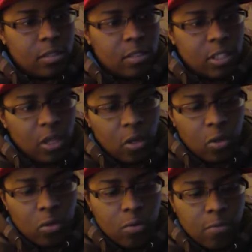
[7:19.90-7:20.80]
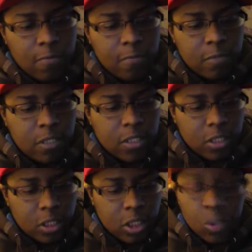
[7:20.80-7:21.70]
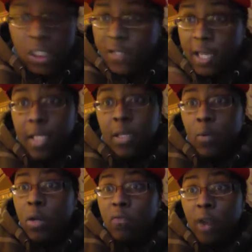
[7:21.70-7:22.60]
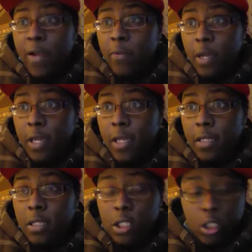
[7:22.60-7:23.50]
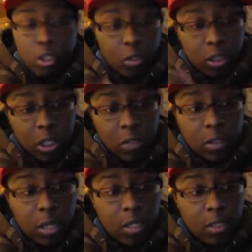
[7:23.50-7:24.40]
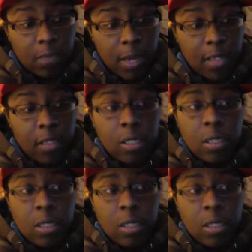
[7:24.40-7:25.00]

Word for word: so so she gets someone right away because you know she goes and talks to somebody.